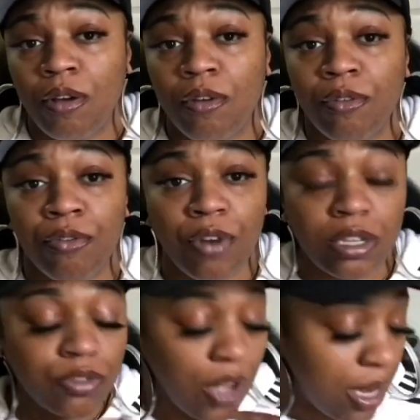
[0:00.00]
first of
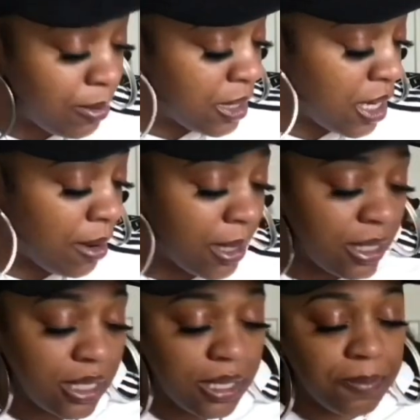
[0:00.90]
all, let me tell you about tea.
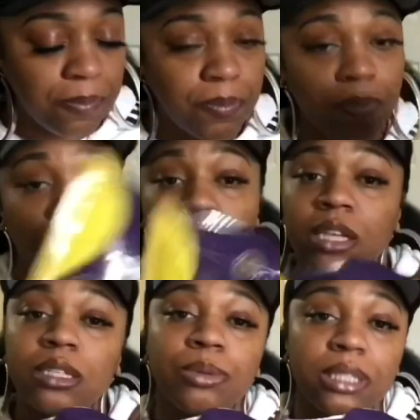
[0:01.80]
So
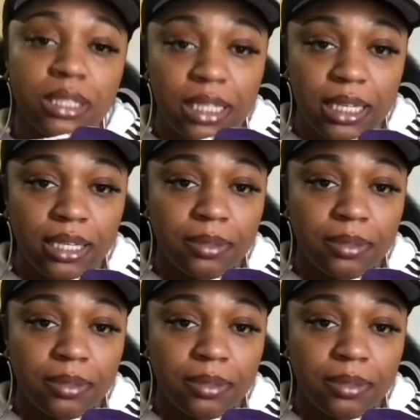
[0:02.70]
with the tea,